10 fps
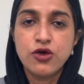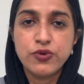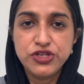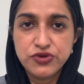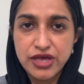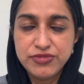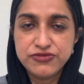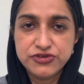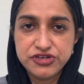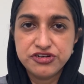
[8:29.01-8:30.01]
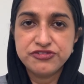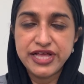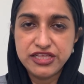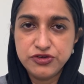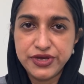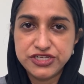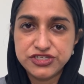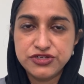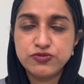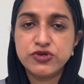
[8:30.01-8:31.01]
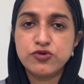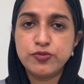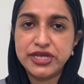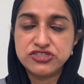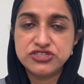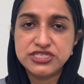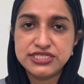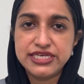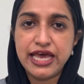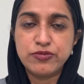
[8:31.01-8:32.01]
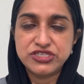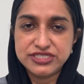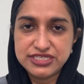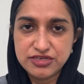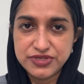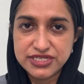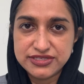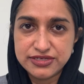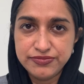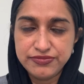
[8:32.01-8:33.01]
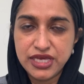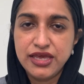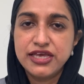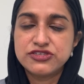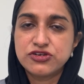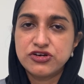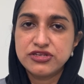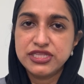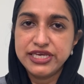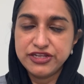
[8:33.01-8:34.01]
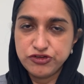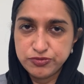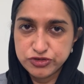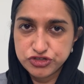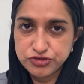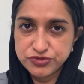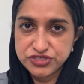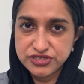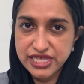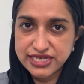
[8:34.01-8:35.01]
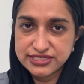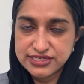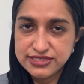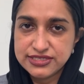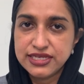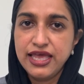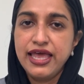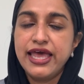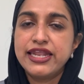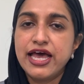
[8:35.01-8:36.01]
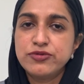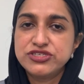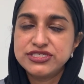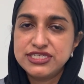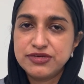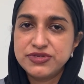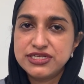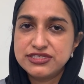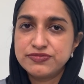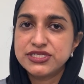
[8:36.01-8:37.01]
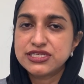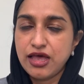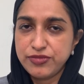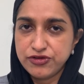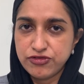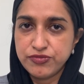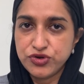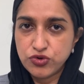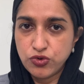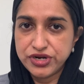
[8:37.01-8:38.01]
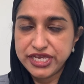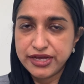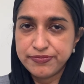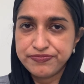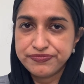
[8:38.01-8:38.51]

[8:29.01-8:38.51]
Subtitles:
When you come in for your evaluation, we will measure to see how much astigmatism is currently in your prescription glasses and how much astigmatism is coming from your cornea.